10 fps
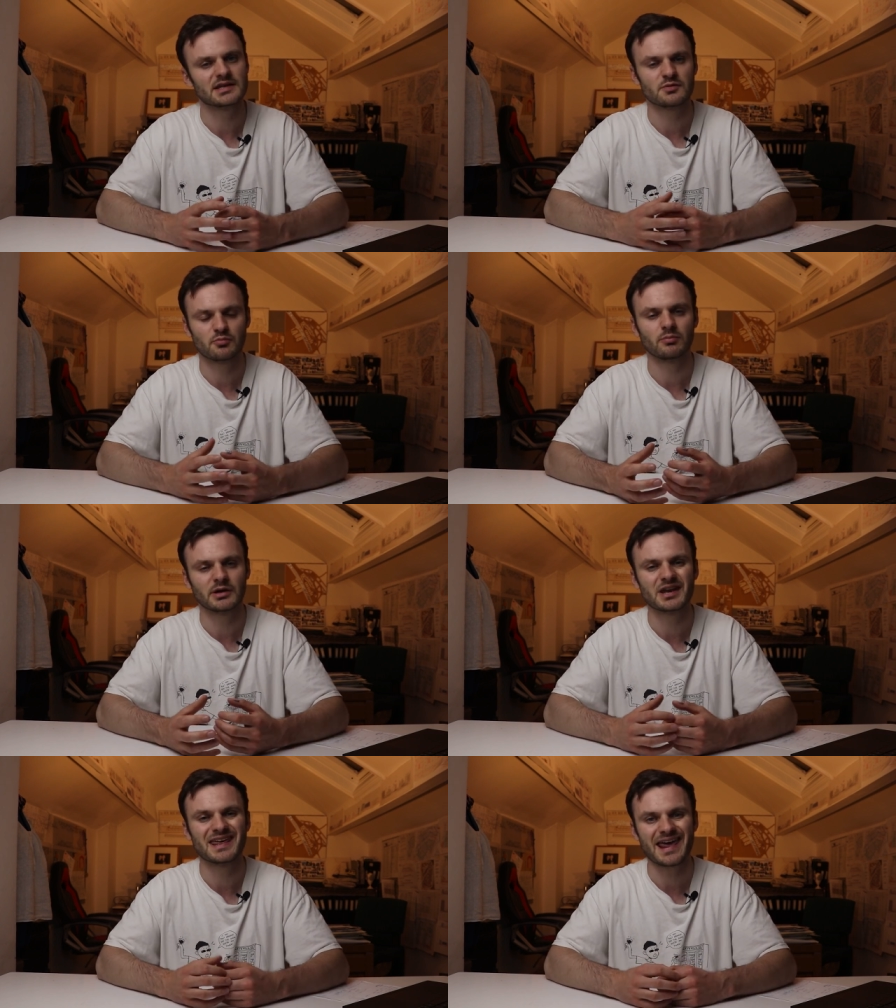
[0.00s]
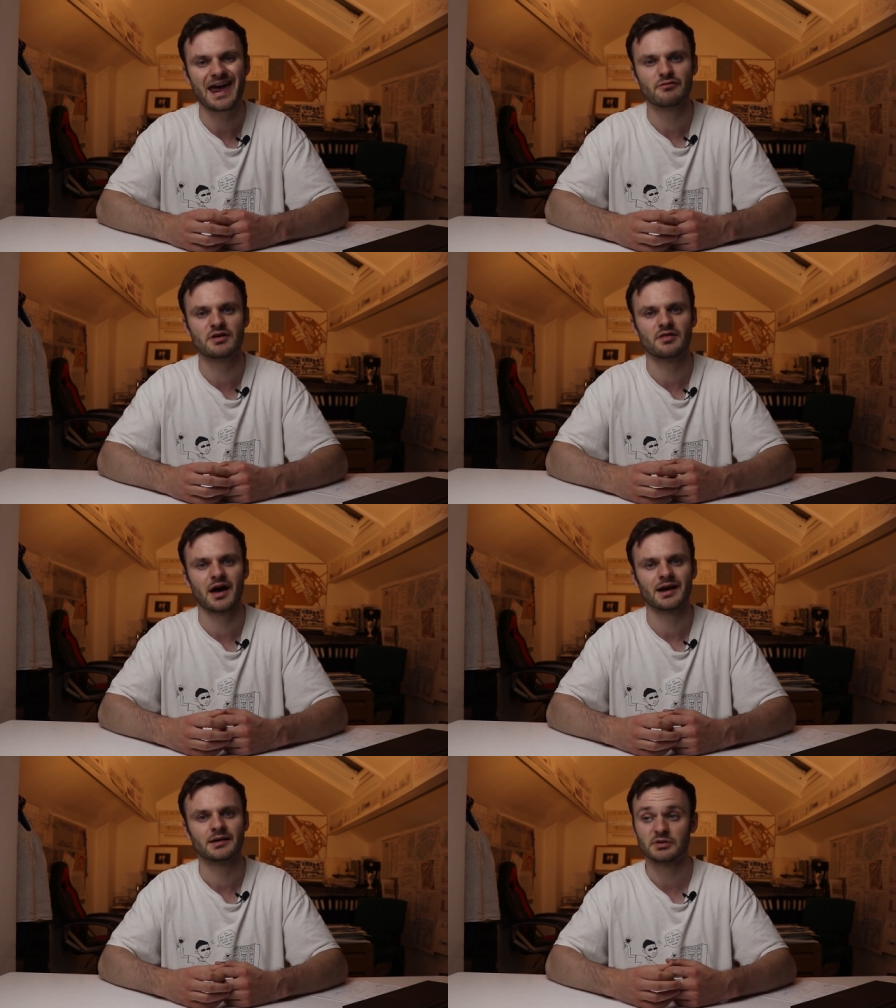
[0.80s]
then you're probably going to inherit
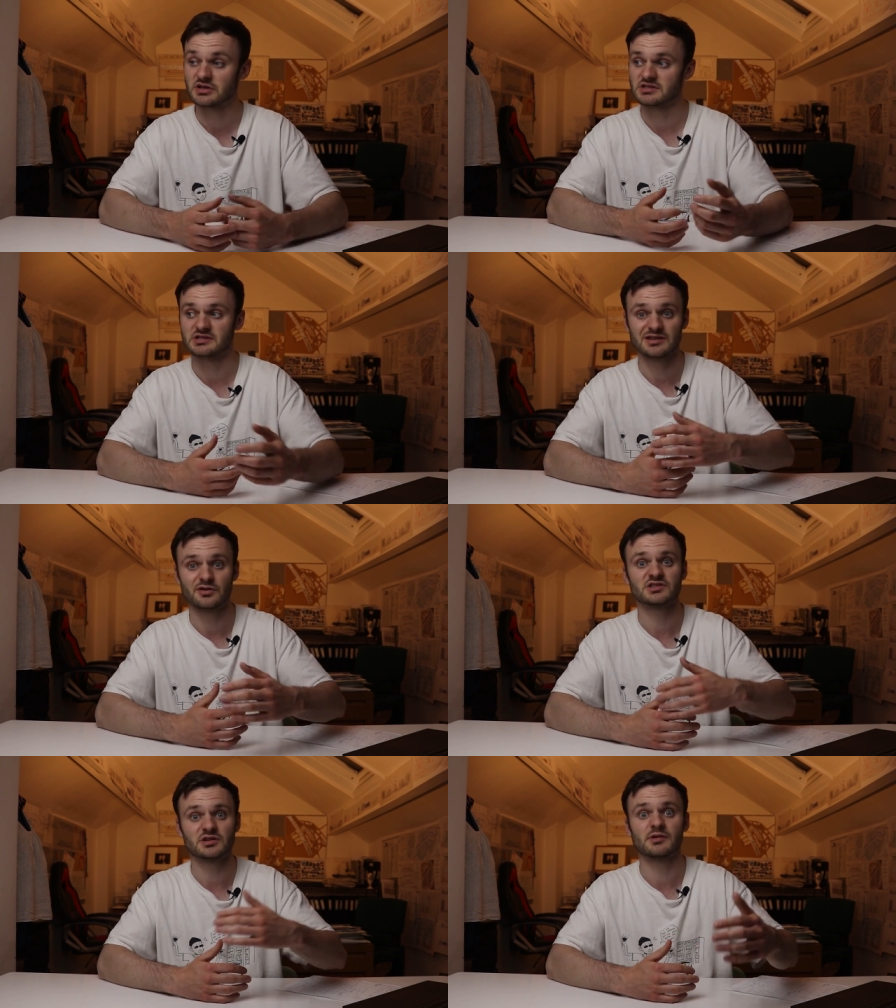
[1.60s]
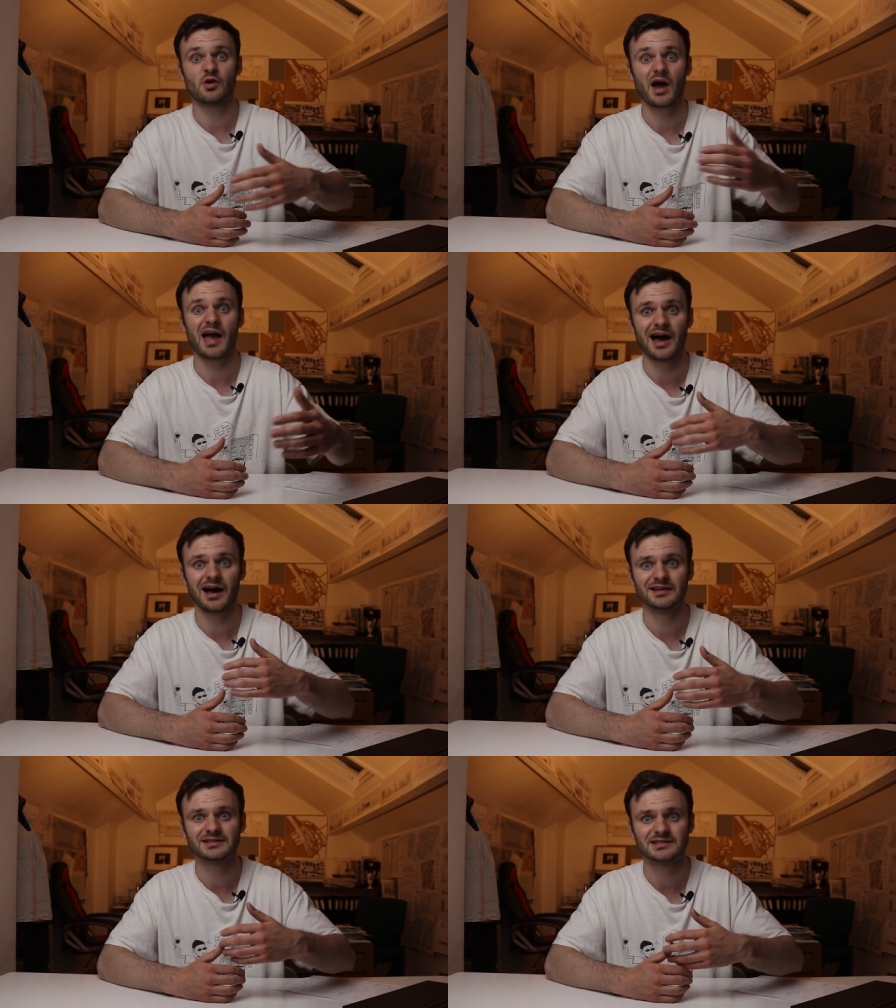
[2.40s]
that because, you know, it's going to be quite
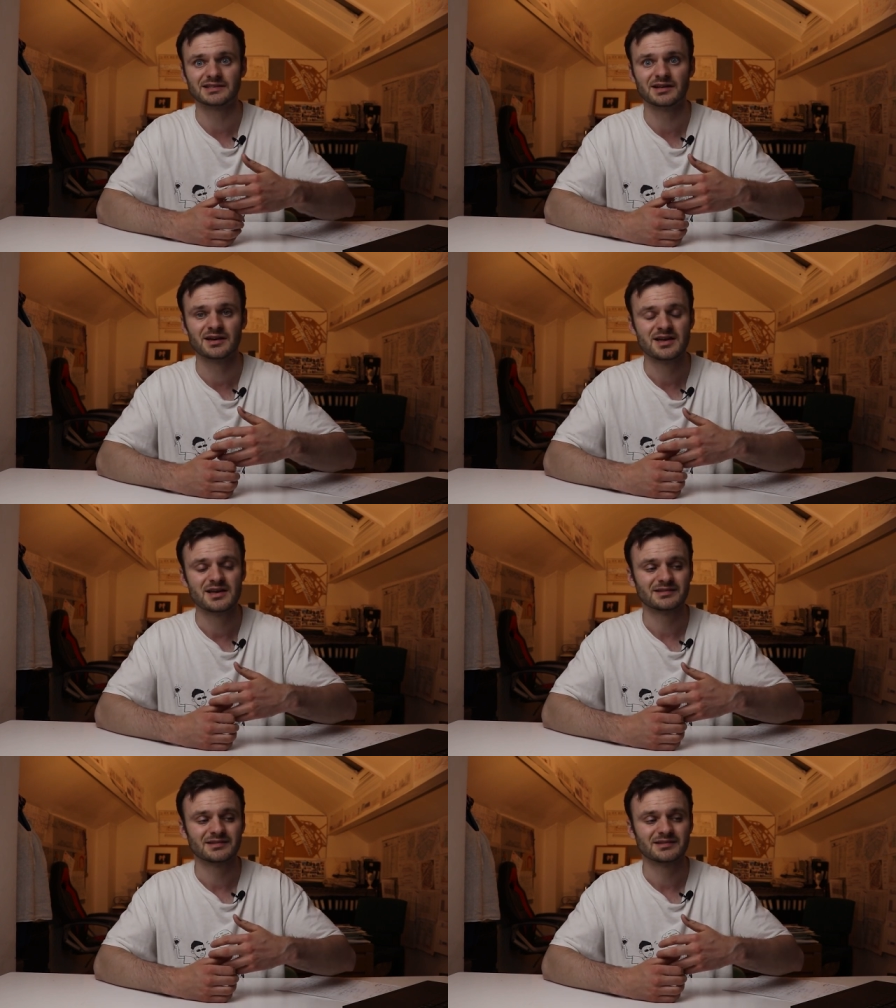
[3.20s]
hard to